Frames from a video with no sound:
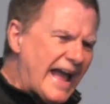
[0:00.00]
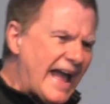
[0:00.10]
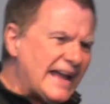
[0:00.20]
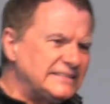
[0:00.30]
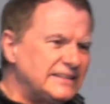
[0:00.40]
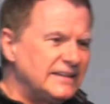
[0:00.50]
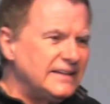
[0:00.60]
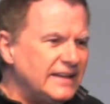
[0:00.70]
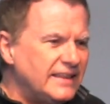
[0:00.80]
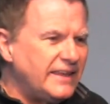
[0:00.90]
And
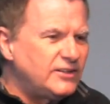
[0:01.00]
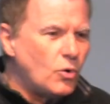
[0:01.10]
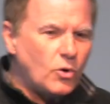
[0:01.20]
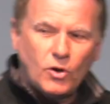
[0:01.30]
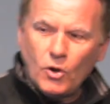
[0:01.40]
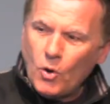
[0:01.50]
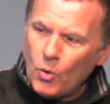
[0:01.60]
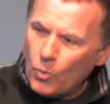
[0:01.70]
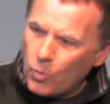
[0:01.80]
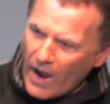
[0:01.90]
they go
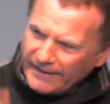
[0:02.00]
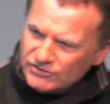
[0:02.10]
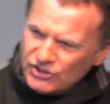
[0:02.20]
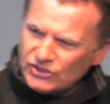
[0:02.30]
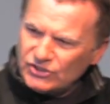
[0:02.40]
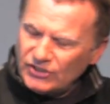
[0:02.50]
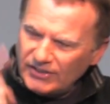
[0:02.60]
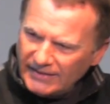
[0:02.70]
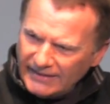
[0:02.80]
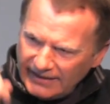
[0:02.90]
once
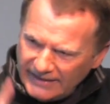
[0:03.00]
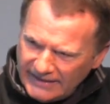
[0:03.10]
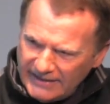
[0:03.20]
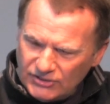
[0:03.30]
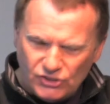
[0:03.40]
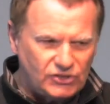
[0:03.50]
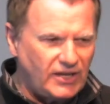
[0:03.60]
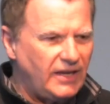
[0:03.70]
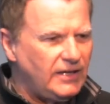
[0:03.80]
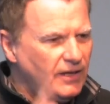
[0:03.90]
each
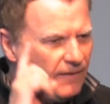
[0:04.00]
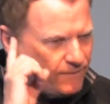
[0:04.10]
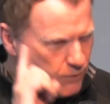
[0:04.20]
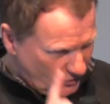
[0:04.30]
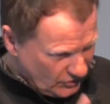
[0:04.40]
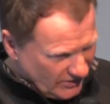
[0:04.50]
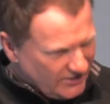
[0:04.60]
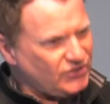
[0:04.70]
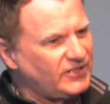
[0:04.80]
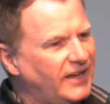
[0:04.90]
day for
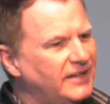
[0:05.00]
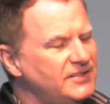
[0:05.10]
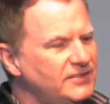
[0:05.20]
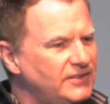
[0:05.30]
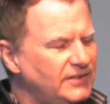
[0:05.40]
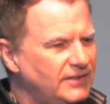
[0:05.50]
6 days.